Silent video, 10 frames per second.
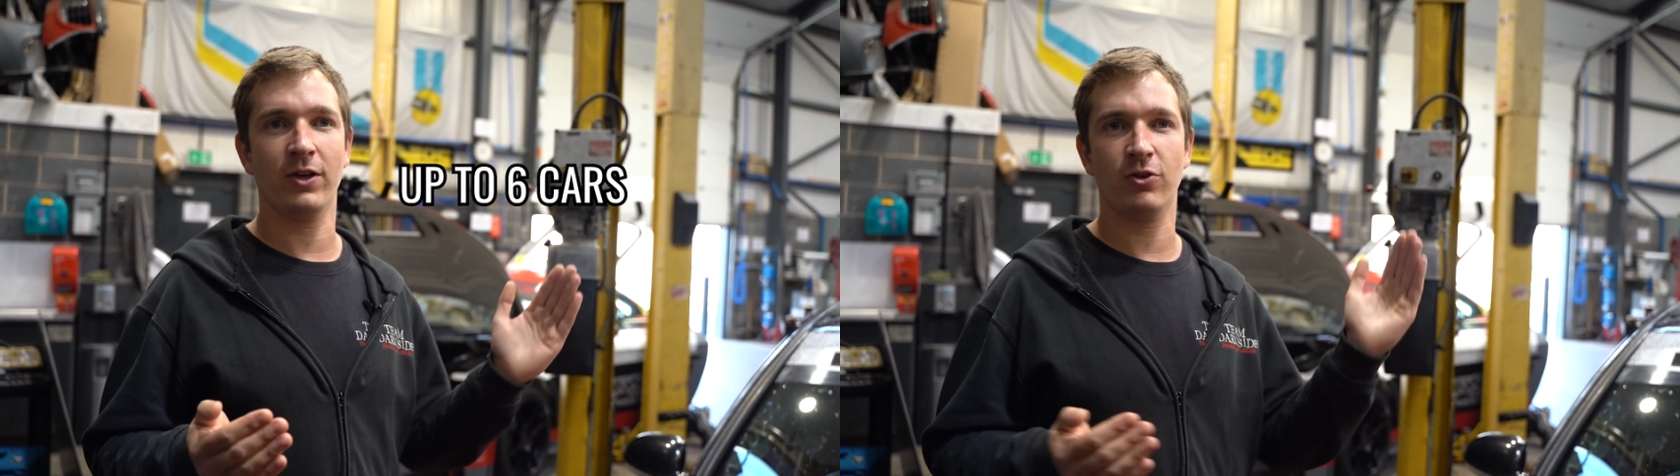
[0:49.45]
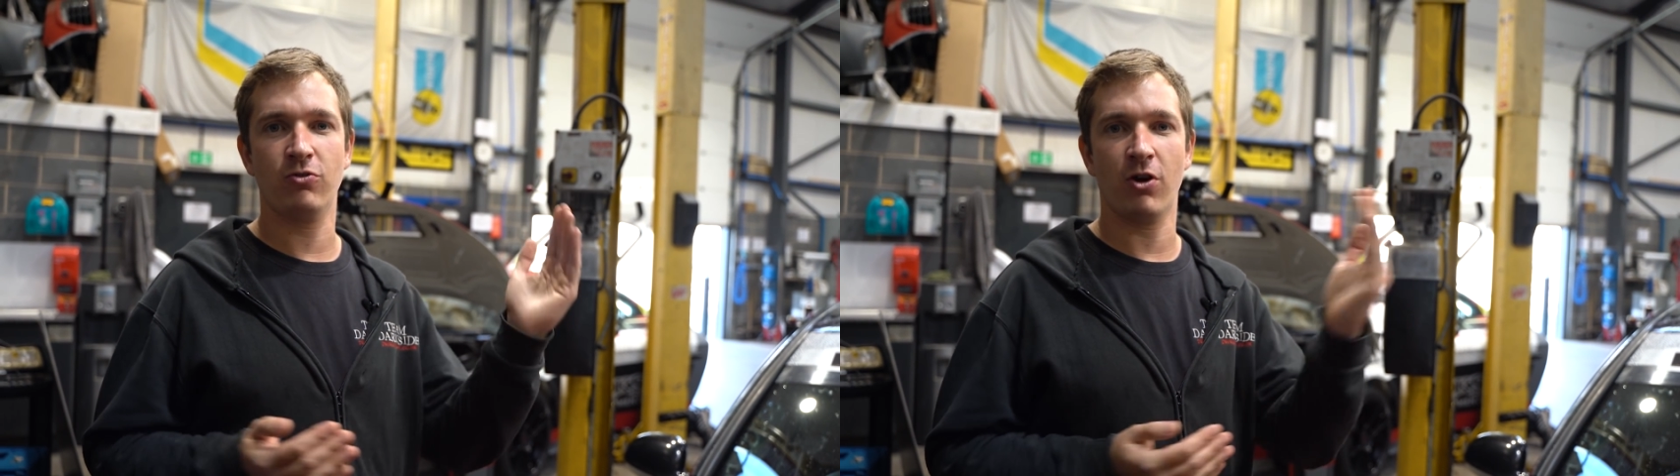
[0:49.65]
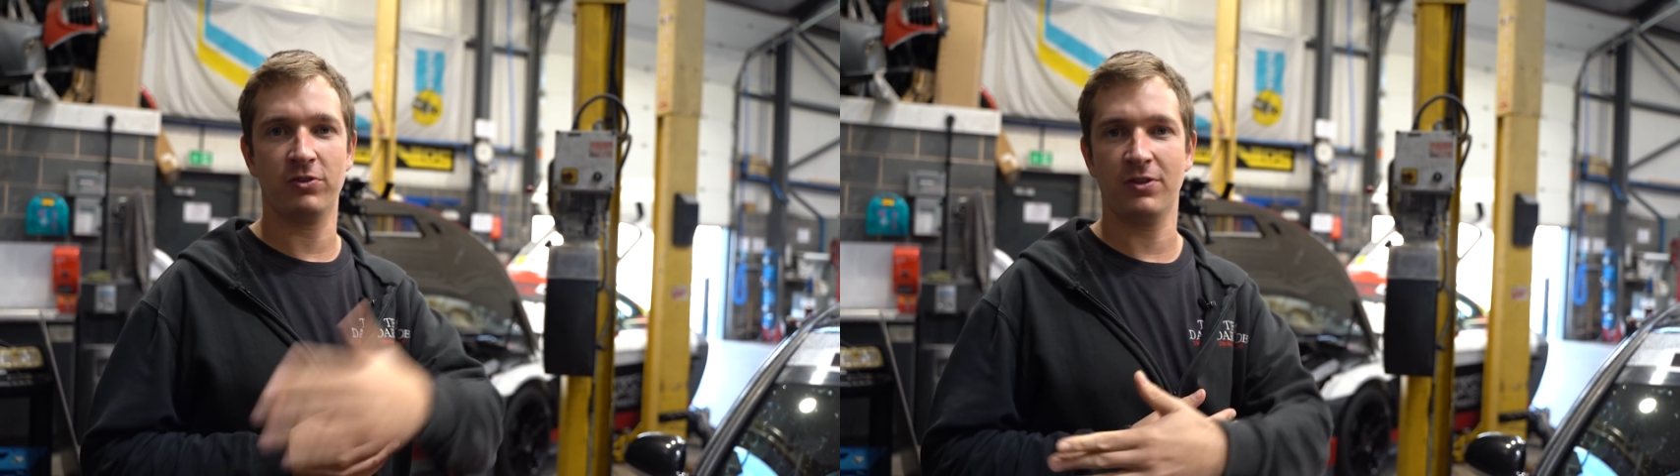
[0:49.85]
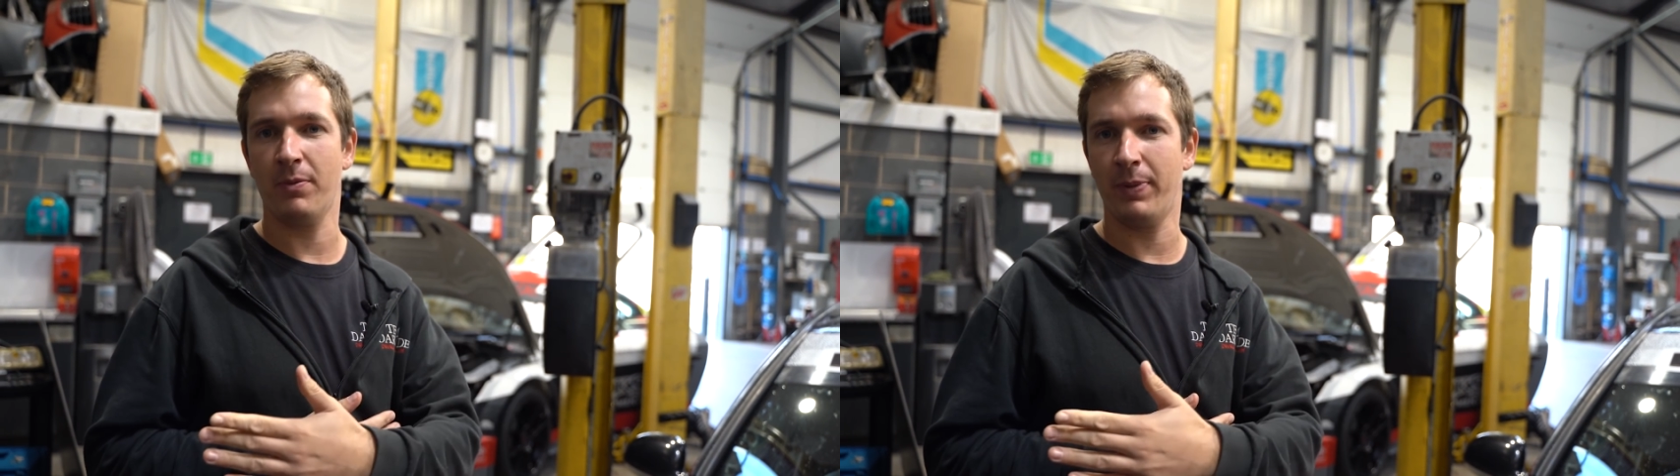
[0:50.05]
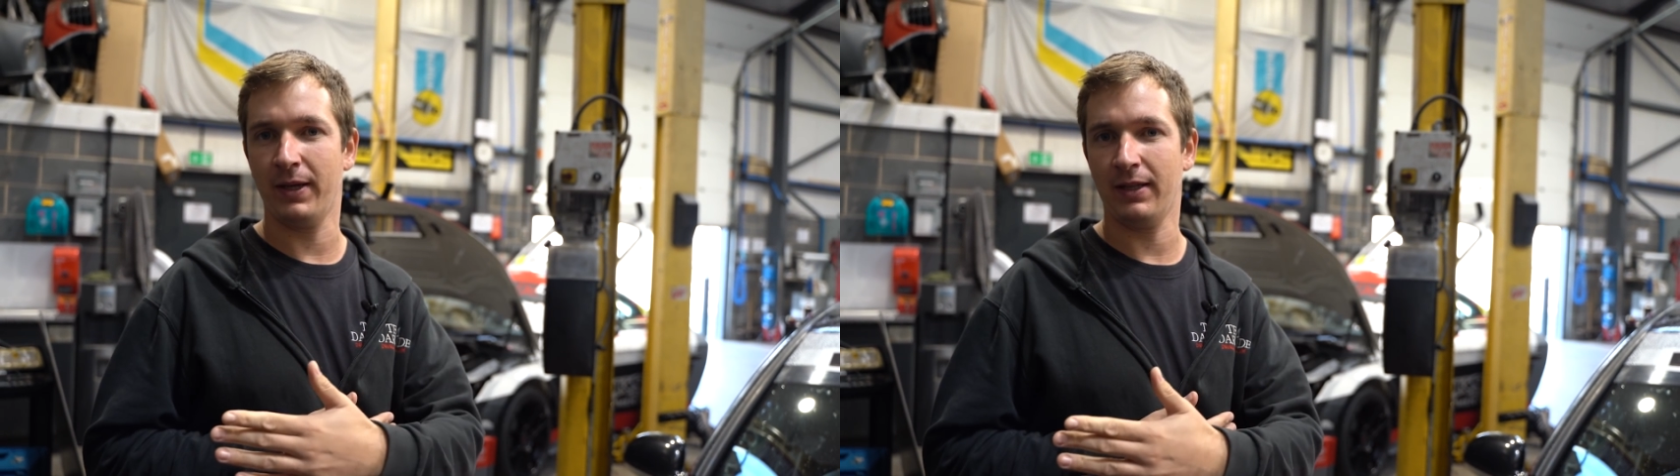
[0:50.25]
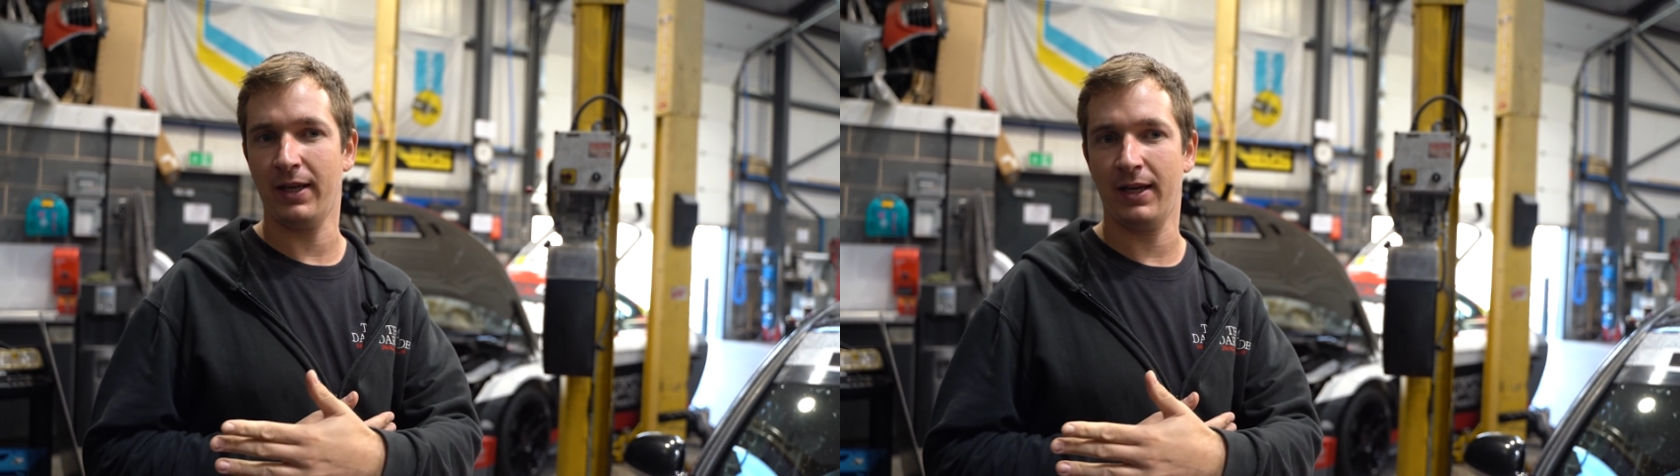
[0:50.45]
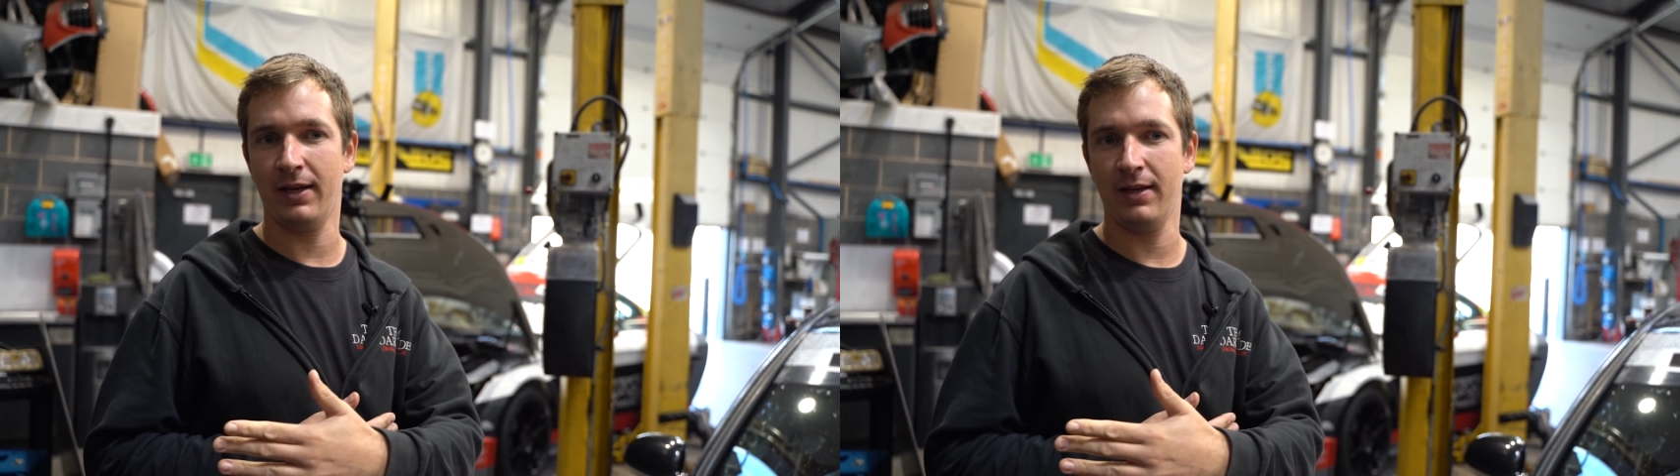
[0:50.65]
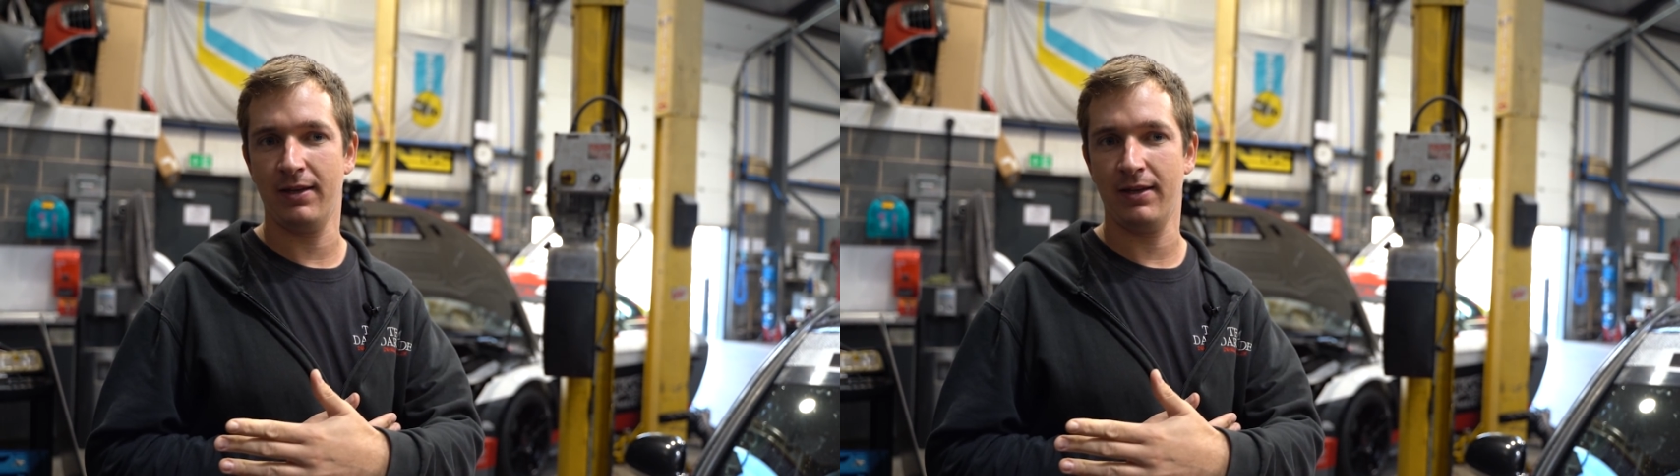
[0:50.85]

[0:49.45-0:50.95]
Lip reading: crossing the pit lane,